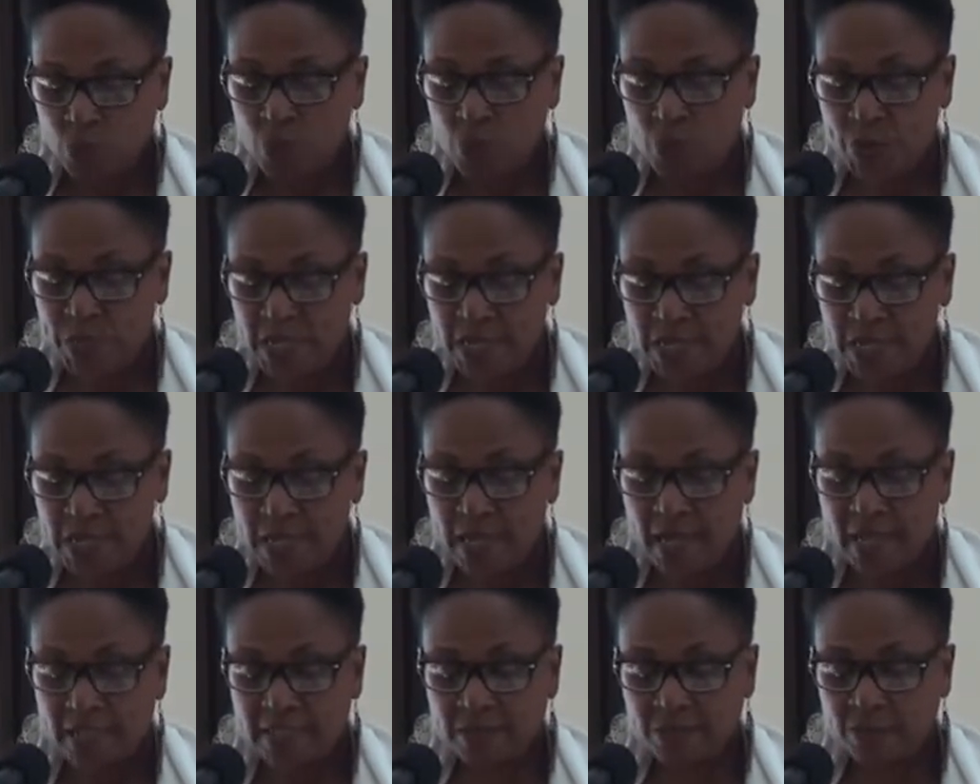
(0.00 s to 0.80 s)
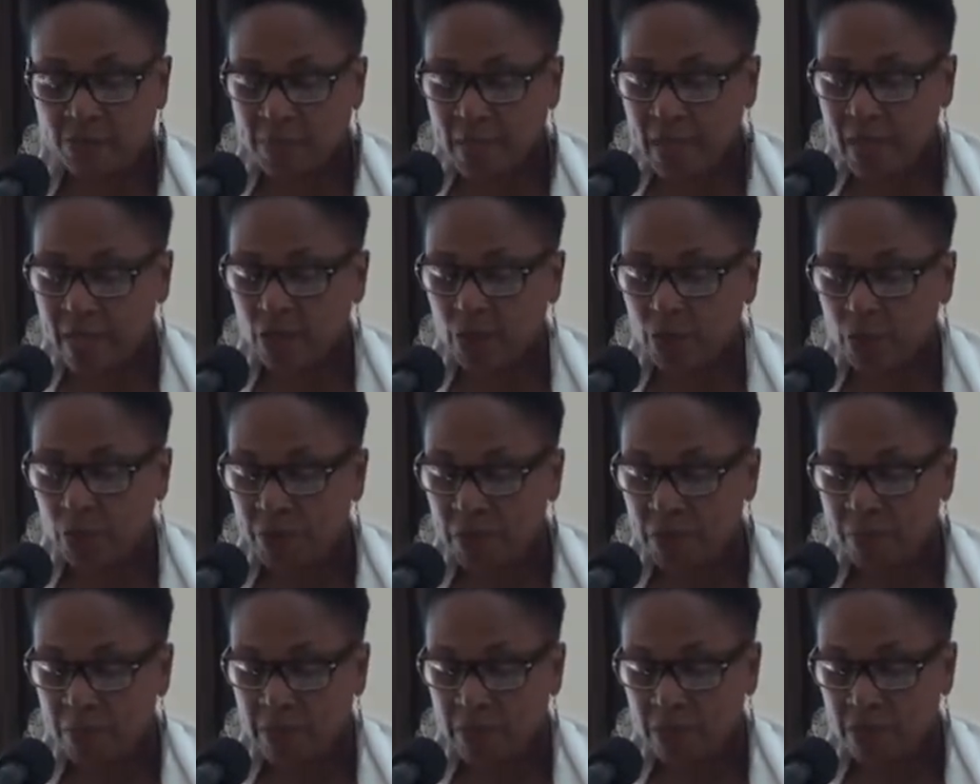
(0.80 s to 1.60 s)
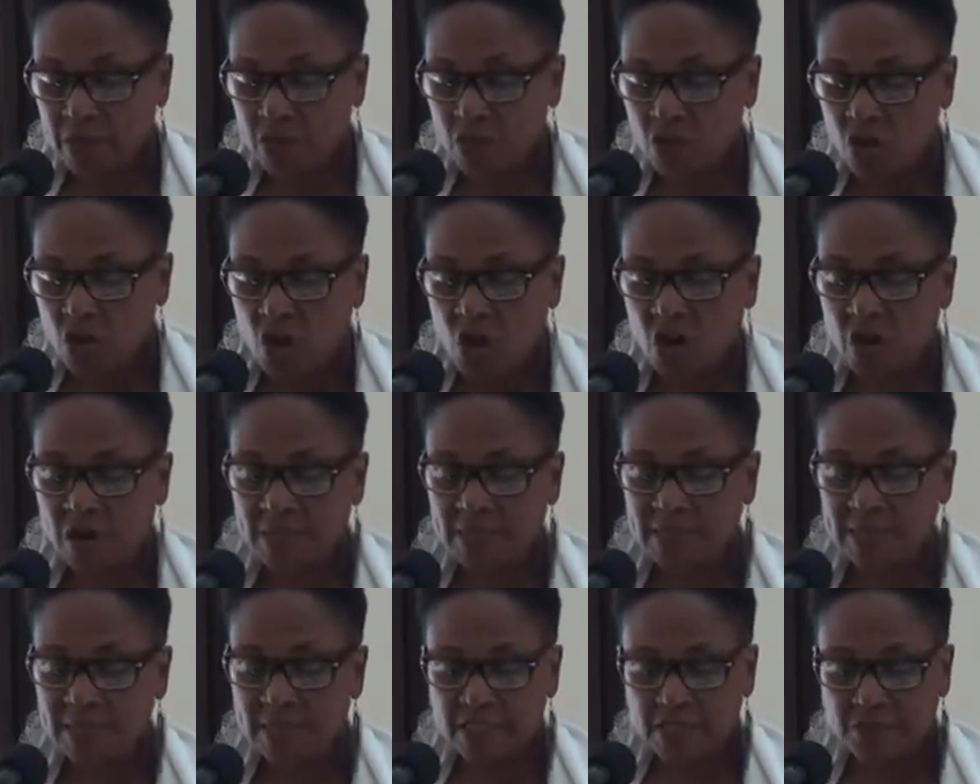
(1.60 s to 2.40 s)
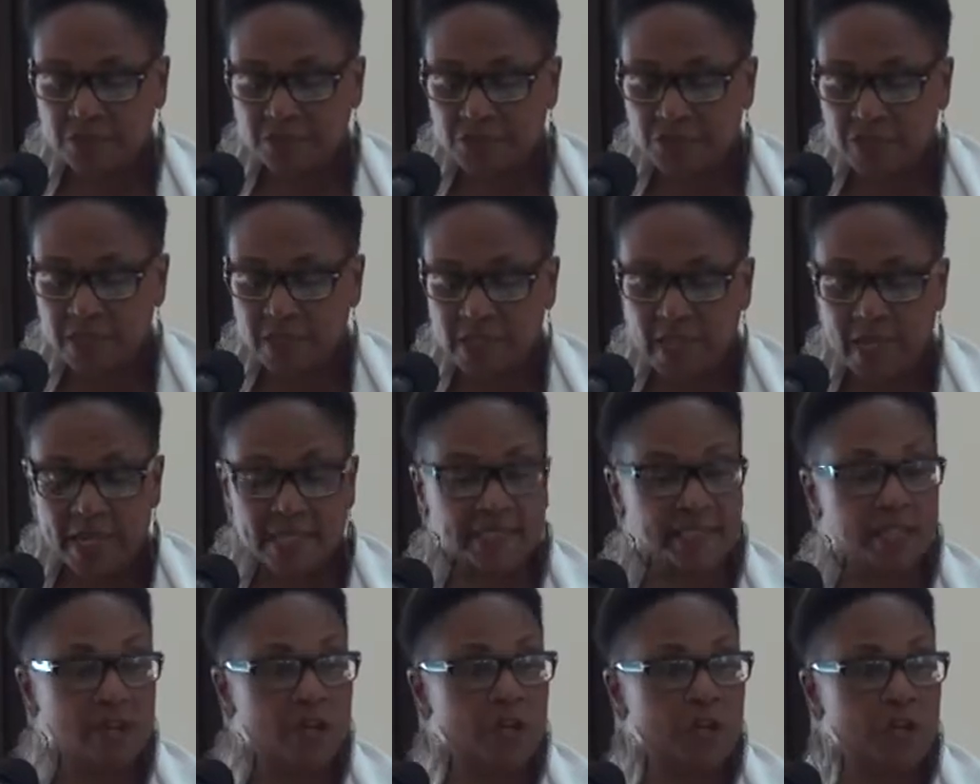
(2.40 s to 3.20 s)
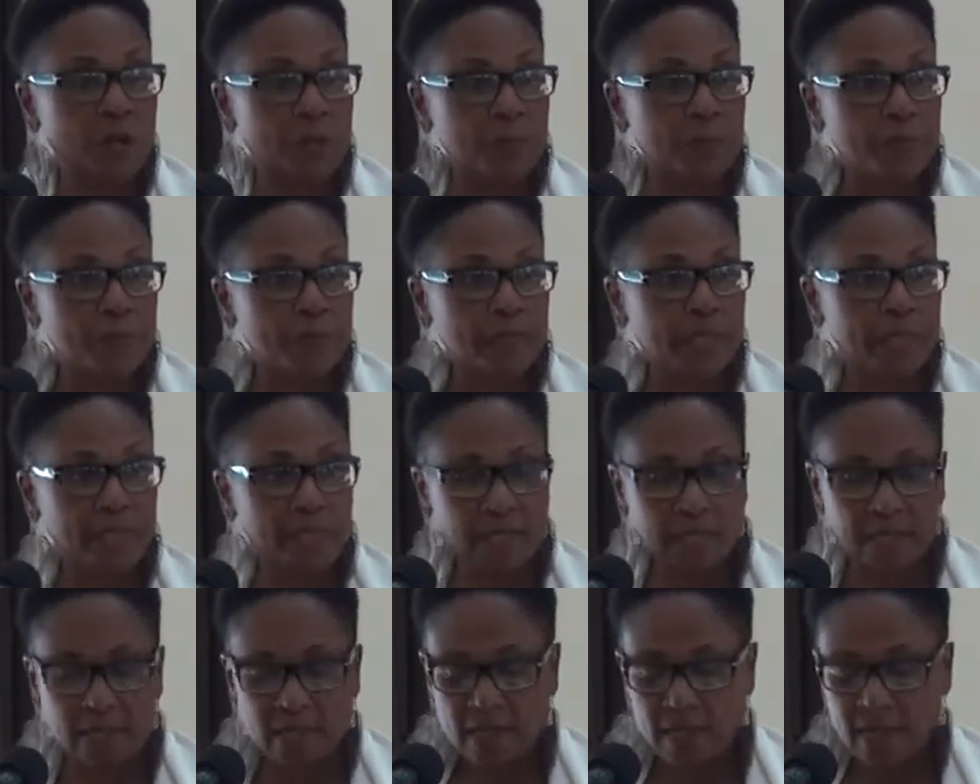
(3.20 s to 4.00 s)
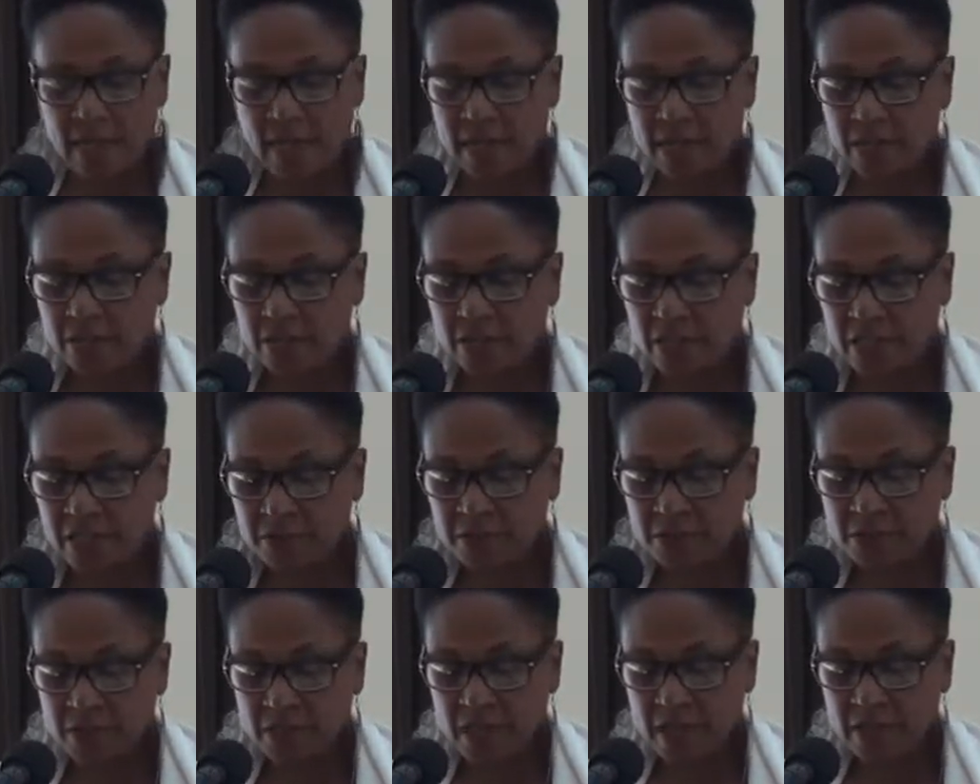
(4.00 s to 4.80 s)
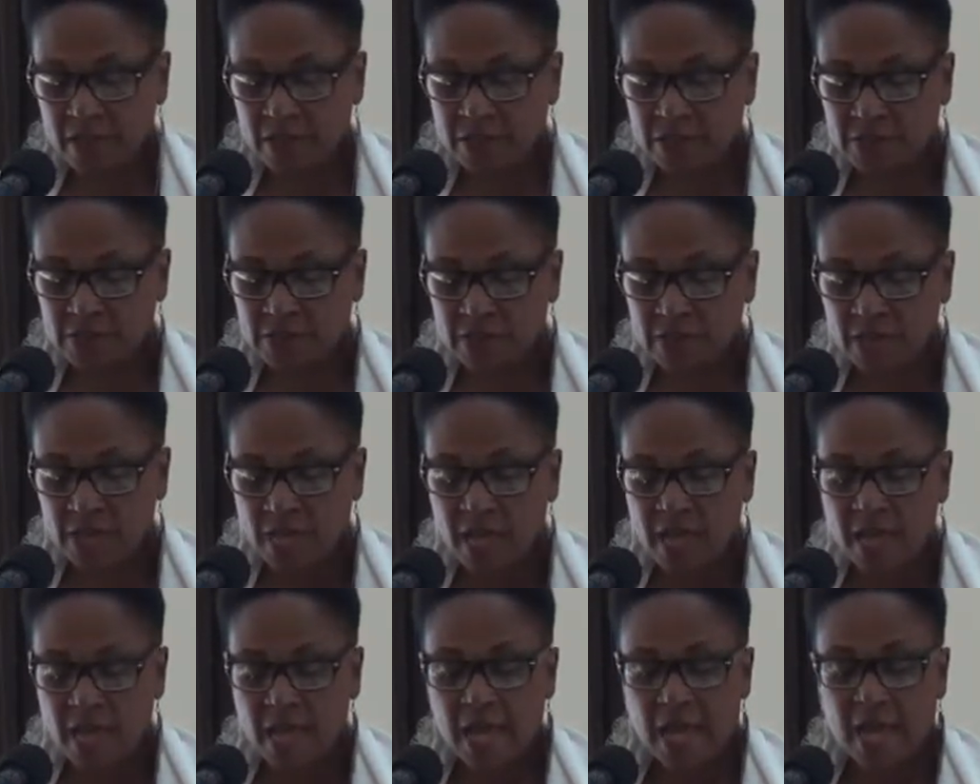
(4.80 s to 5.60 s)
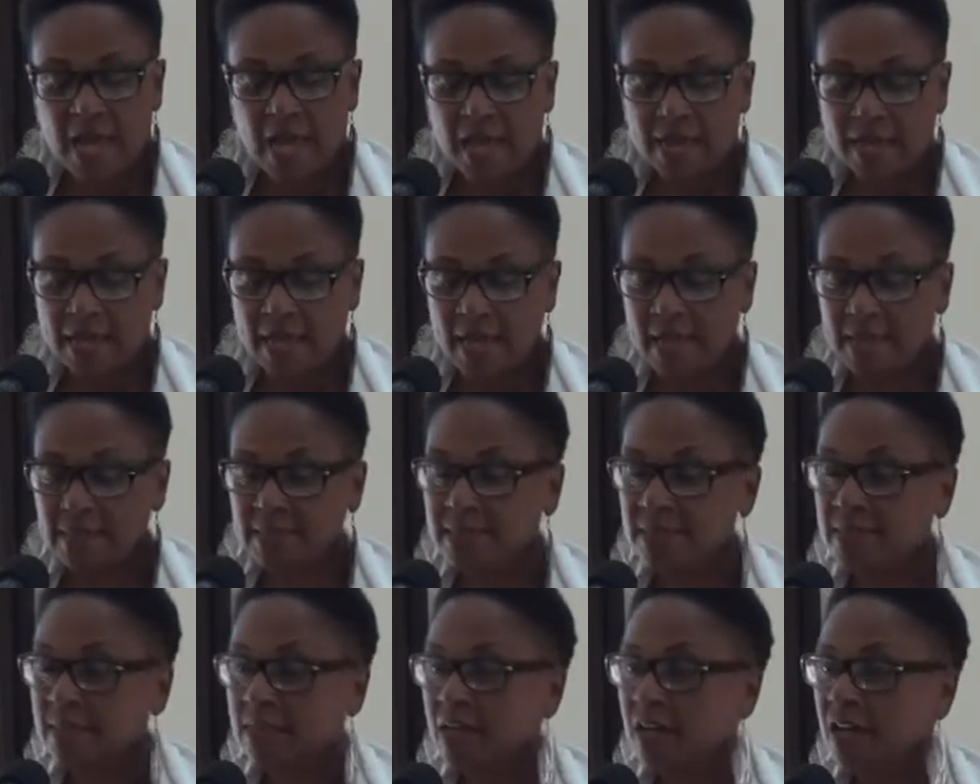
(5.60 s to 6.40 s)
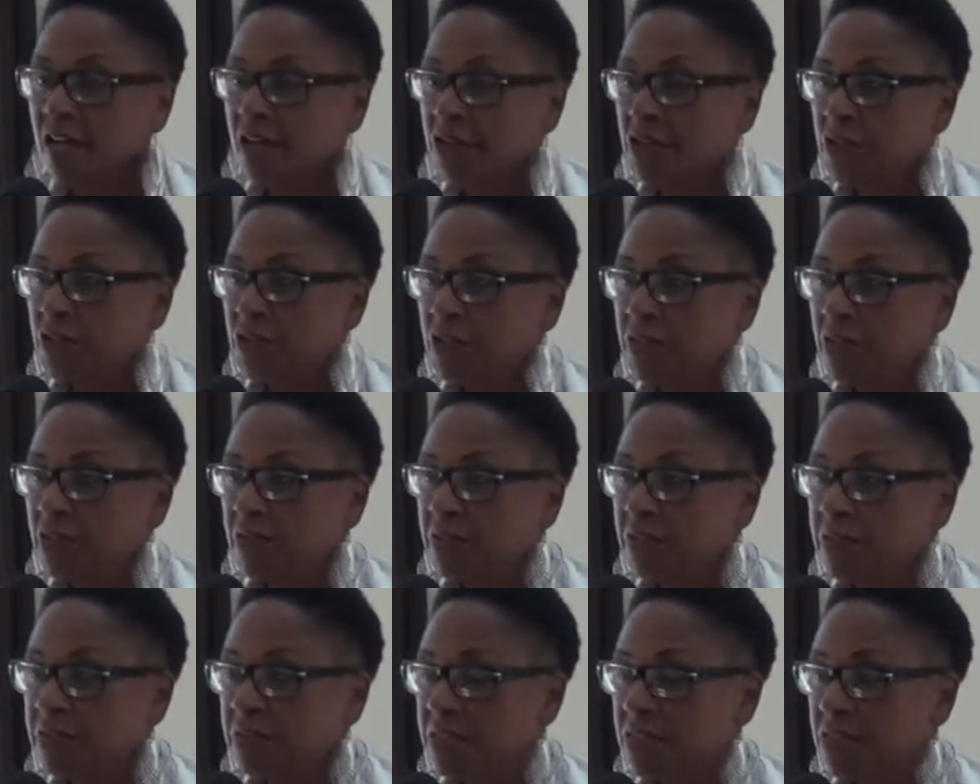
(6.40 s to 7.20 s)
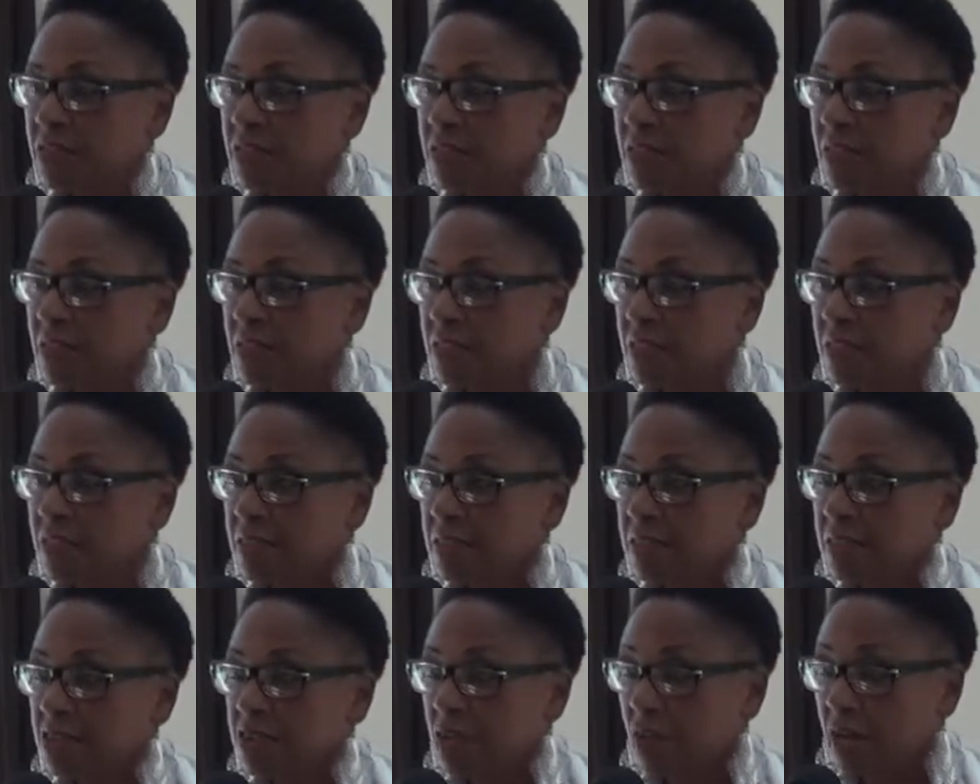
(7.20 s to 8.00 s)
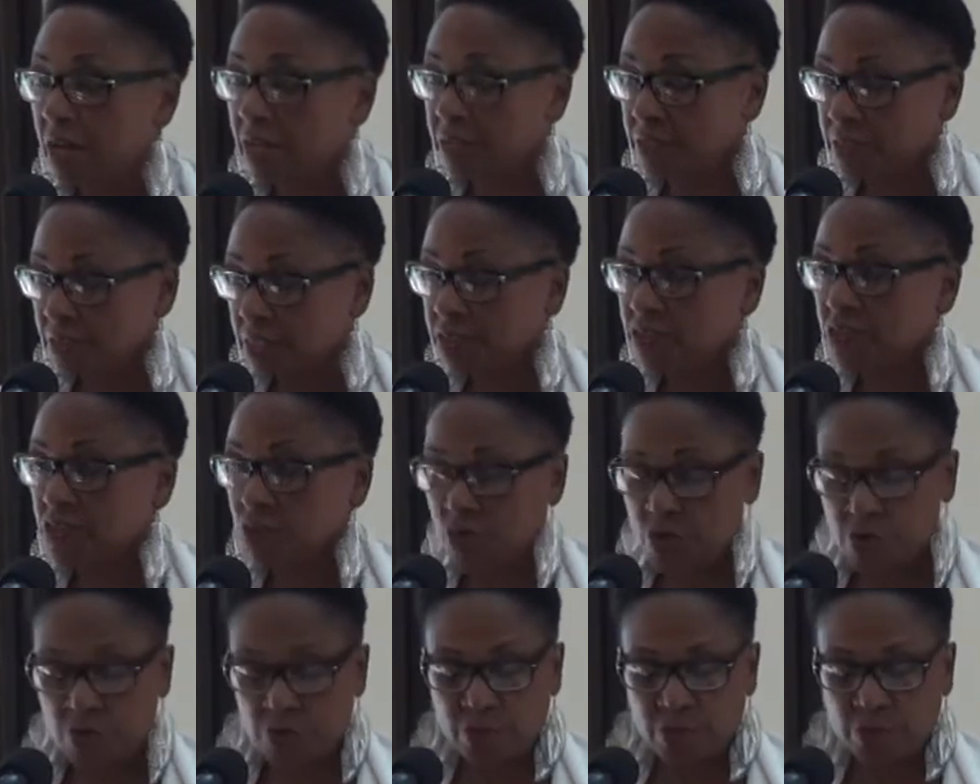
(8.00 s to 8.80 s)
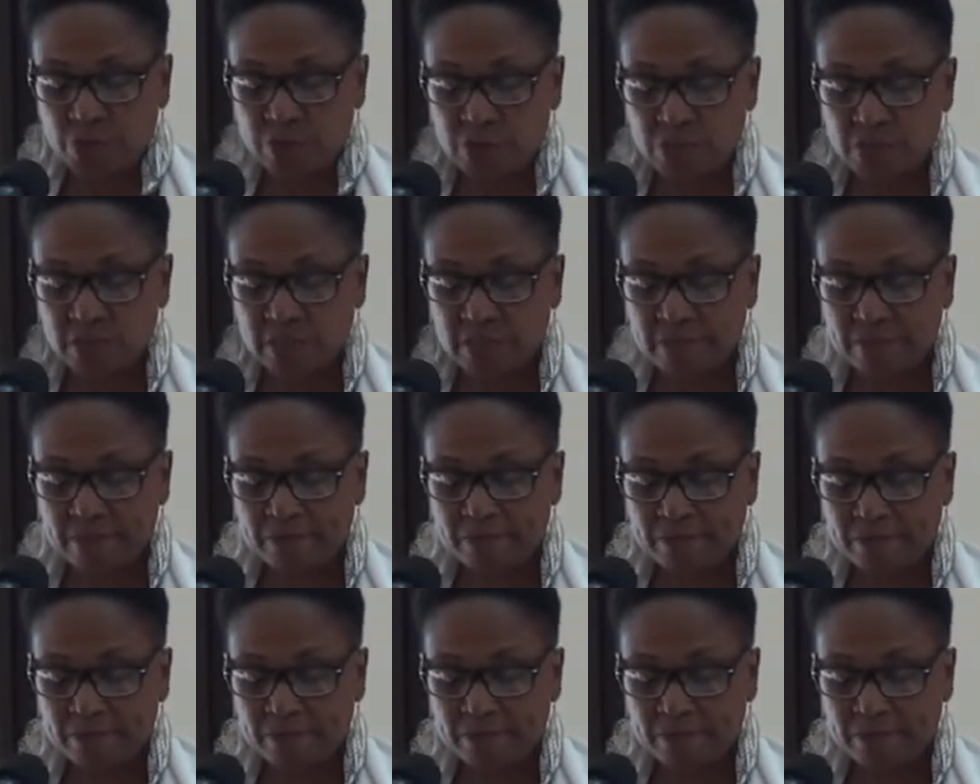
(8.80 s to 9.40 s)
we as black women are as different as our upbringing and our lifestyles and as the color of our skin tones.